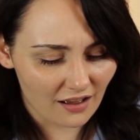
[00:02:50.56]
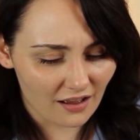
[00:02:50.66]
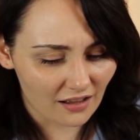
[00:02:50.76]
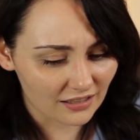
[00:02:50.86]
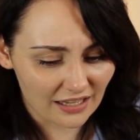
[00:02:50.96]

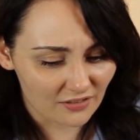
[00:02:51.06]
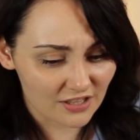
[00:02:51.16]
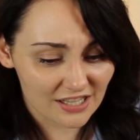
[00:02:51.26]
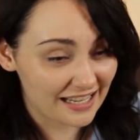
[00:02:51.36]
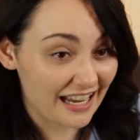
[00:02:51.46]
I'll
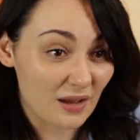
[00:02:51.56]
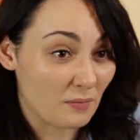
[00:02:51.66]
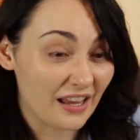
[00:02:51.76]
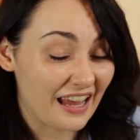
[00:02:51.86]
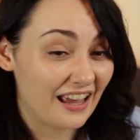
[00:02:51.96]
never see him
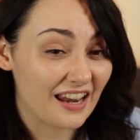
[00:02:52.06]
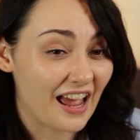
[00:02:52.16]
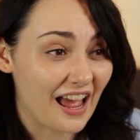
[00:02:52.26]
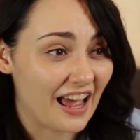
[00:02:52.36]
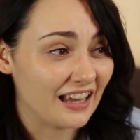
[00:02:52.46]
again,
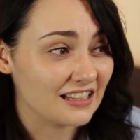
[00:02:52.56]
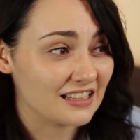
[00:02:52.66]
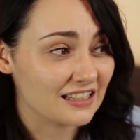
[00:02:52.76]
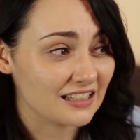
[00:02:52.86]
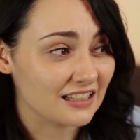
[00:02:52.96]

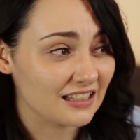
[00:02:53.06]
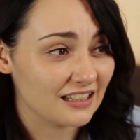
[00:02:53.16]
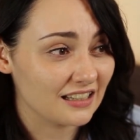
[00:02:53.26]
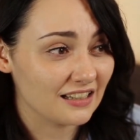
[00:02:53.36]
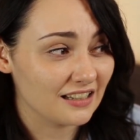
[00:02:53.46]
and
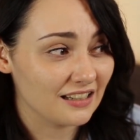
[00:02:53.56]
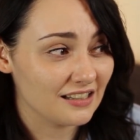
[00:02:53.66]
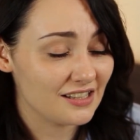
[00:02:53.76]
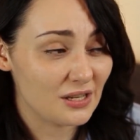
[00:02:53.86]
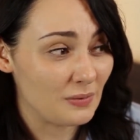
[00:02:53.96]

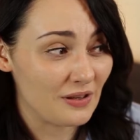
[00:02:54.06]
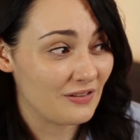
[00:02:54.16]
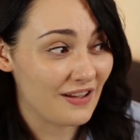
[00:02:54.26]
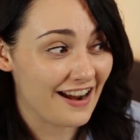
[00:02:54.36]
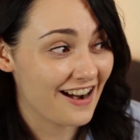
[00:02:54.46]
to be
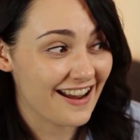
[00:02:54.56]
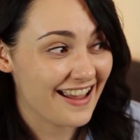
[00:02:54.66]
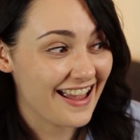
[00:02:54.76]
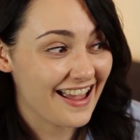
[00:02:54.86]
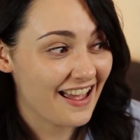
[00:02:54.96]
fair,
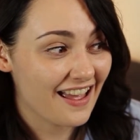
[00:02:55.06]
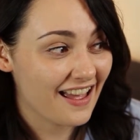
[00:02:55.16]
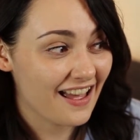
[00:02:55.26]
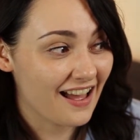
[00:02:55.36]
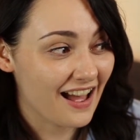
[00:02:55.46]

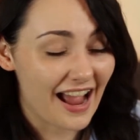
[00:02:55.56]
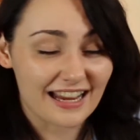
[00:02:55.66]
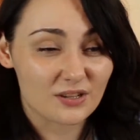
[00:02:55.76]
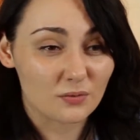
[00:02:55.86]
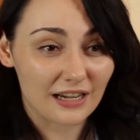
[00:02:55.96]

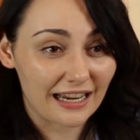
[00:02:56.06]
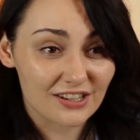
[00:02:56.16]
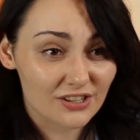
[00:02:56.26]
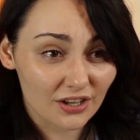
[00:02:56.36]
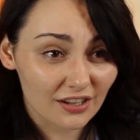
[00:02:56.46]
I don't
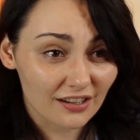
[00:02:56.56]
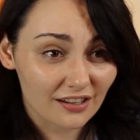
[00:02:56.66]
need to